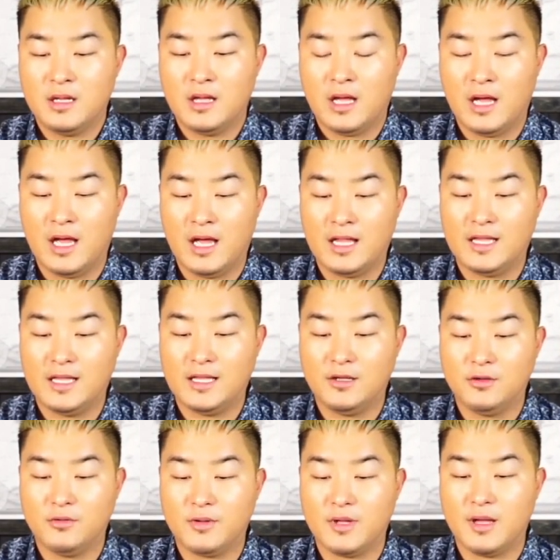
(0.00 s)

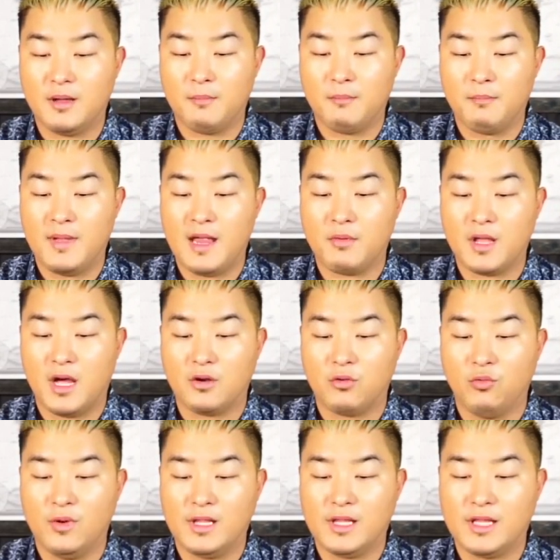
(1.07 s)
Hallelujah. Marion
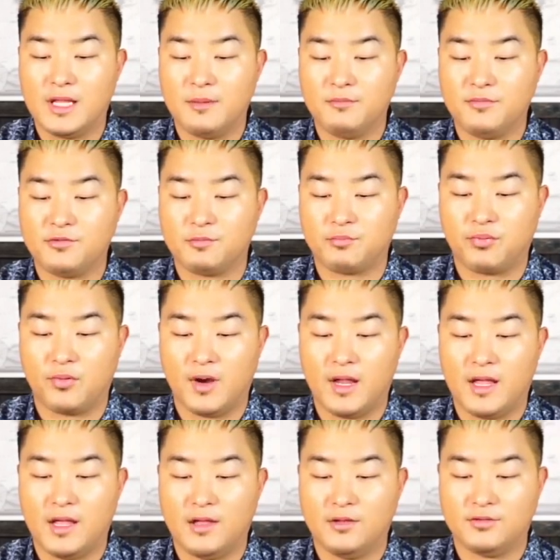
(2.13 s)
Williams,
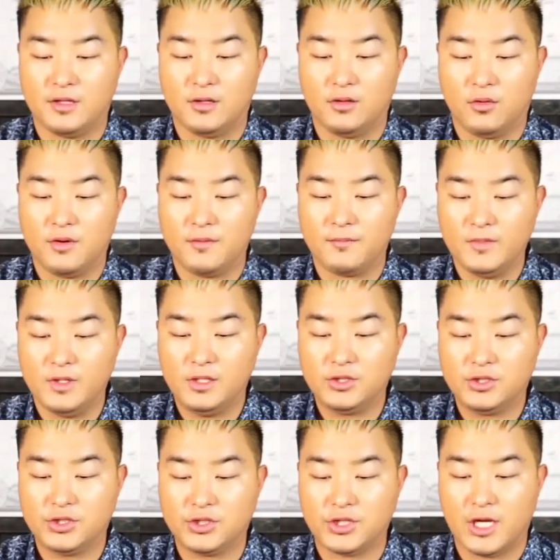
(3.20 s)
praise the Lord.
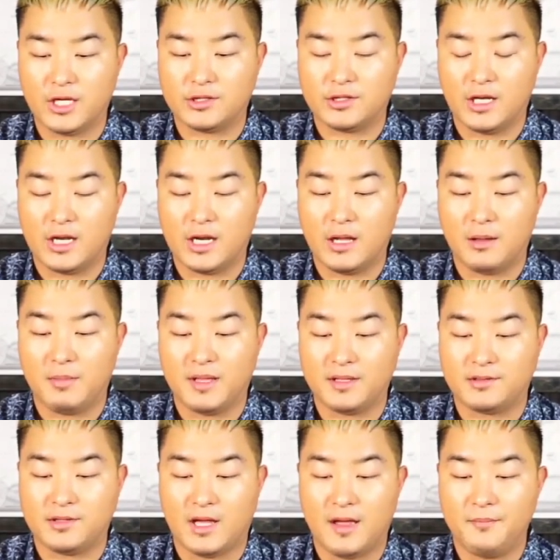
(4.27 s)

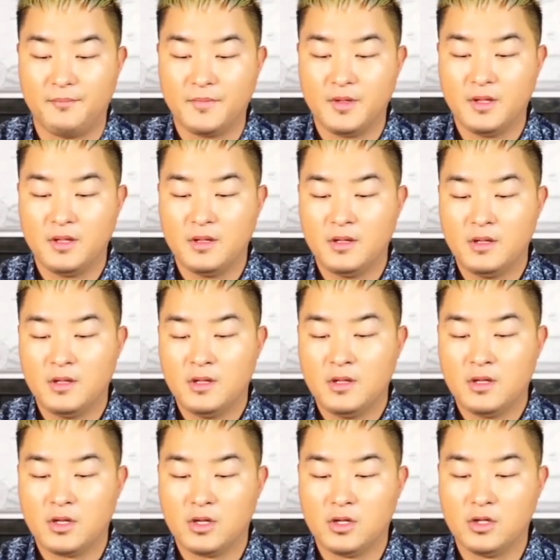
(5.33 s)
Shatarabata.
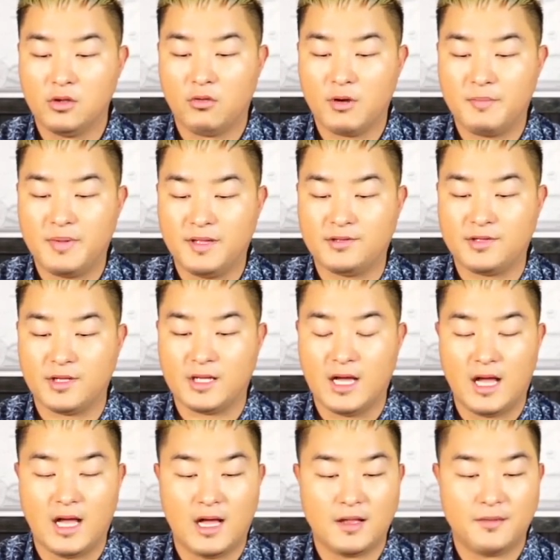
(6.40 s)
Glory be to
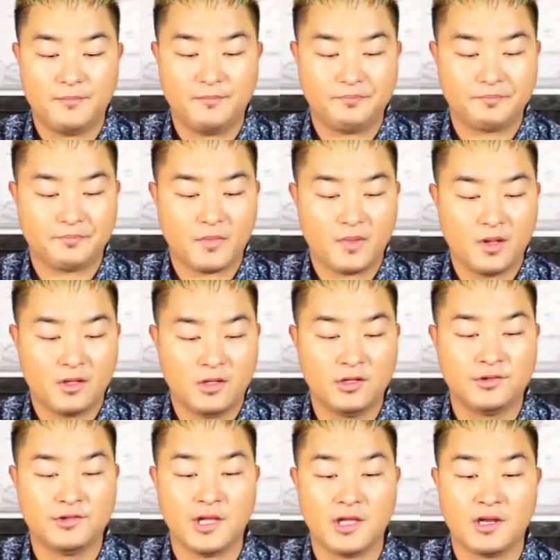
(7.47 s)
God.
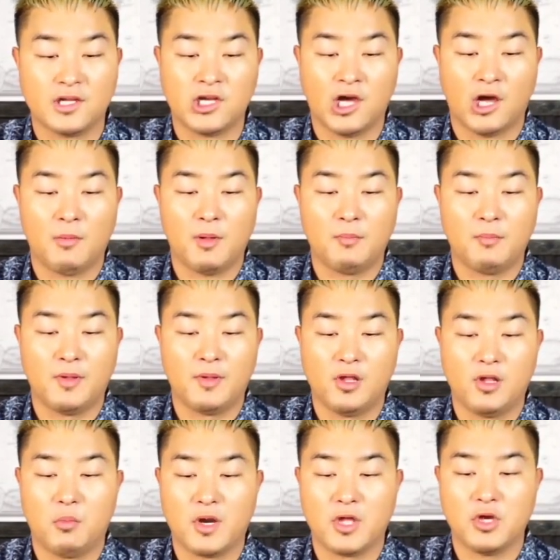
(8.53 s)
Continue to comment
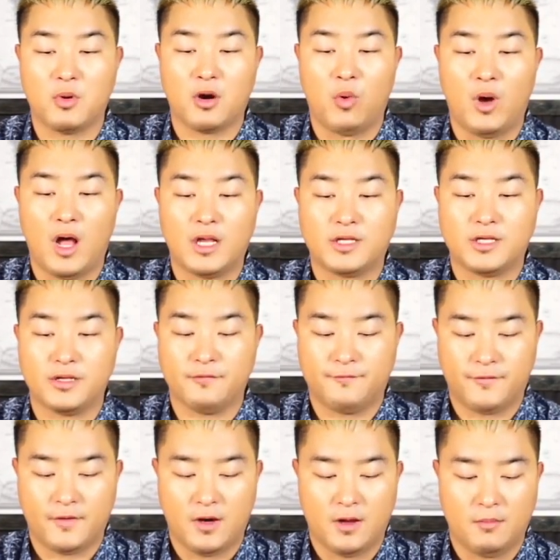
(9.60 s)
below where you are
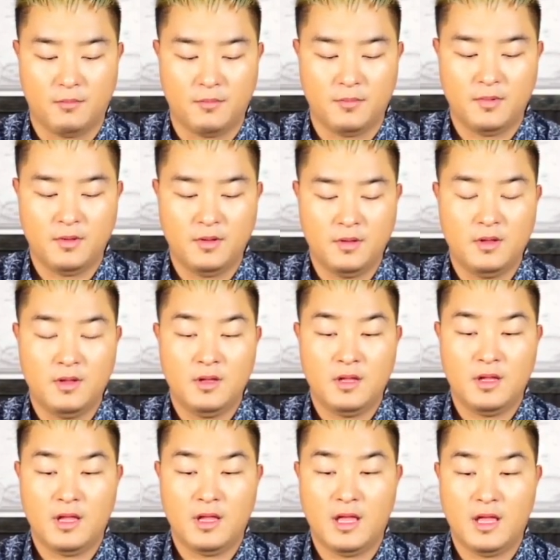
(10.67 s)
watching from.
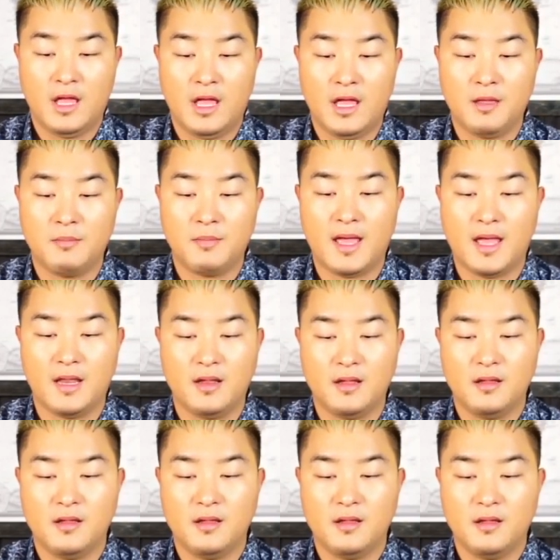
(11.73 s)
Amen.
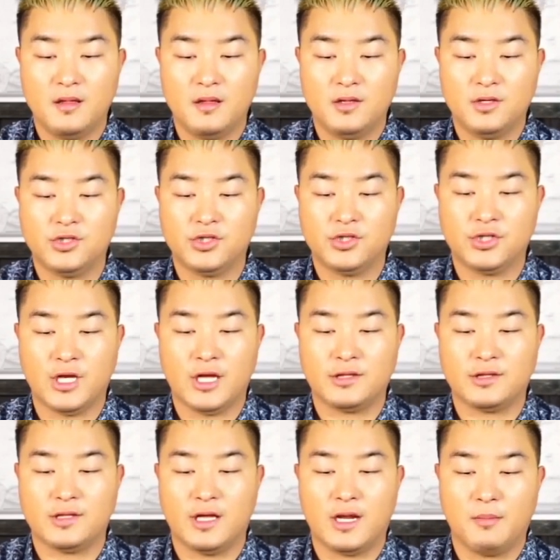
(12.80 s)

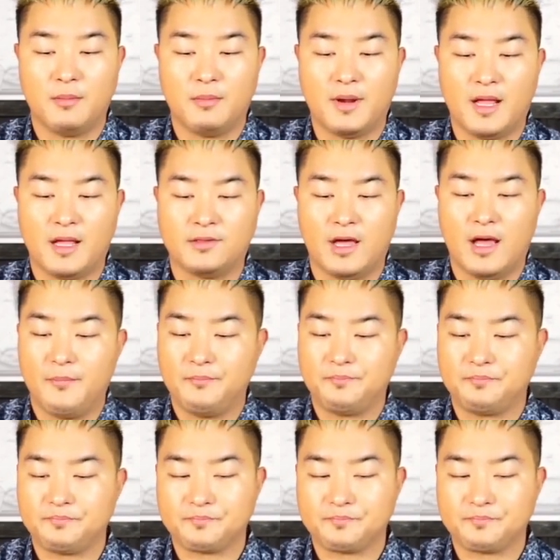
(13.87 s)
Shatarabrata.